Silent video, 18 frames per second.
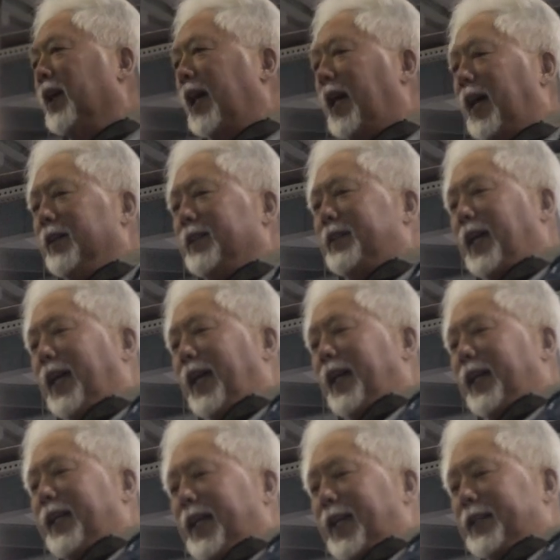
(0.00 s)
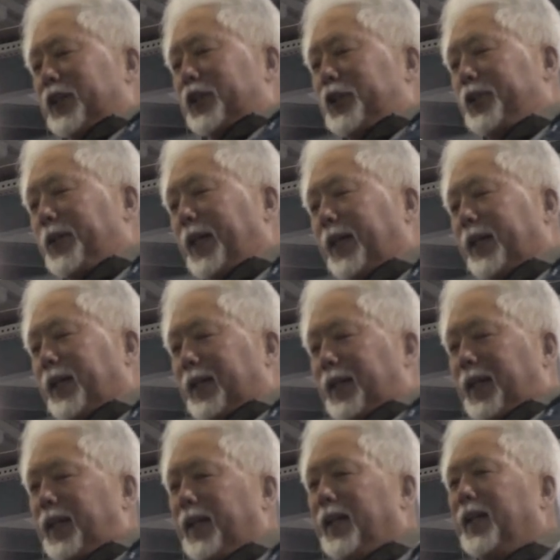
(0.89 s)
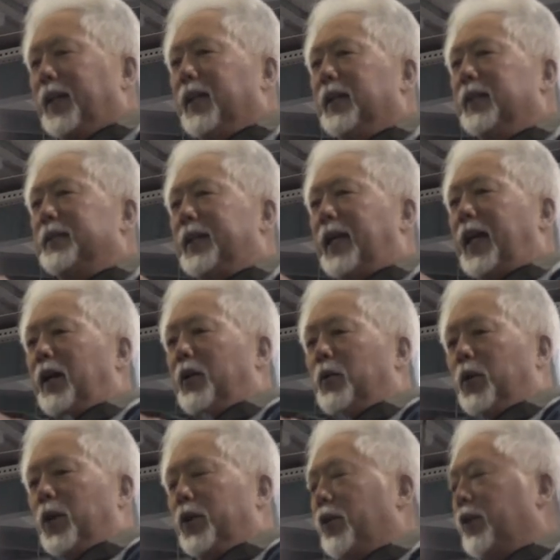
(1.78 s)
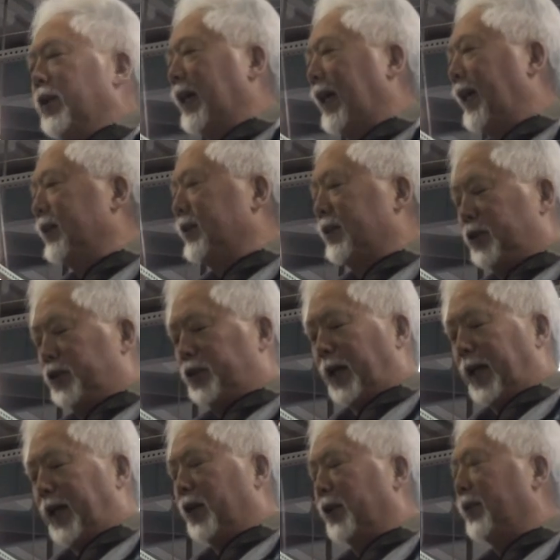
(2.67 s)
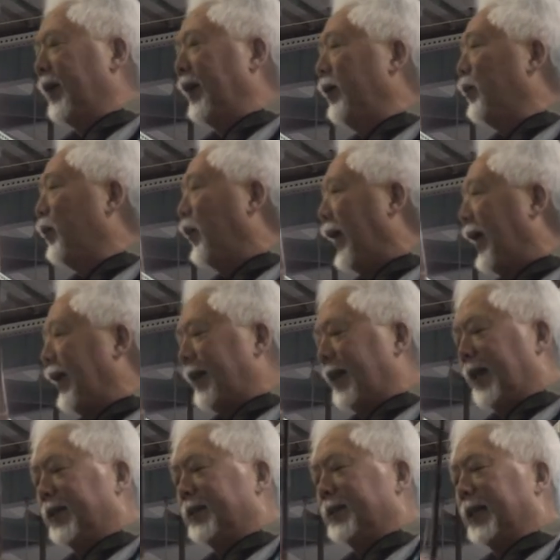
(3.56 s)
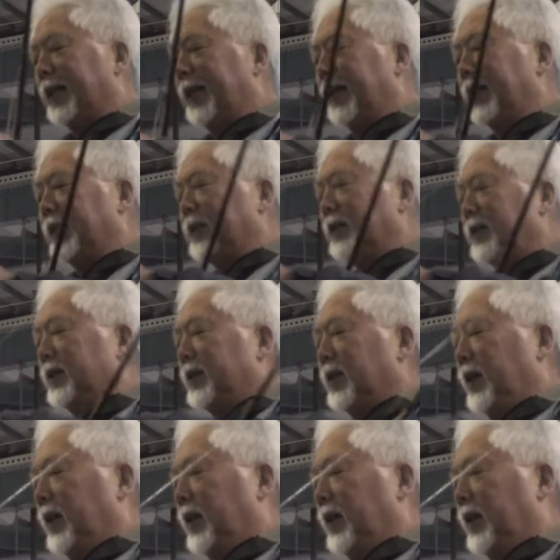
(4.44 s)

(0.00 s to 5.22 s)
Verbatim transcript: I'll tell you guys a trick is that when you guys try to reweight these things,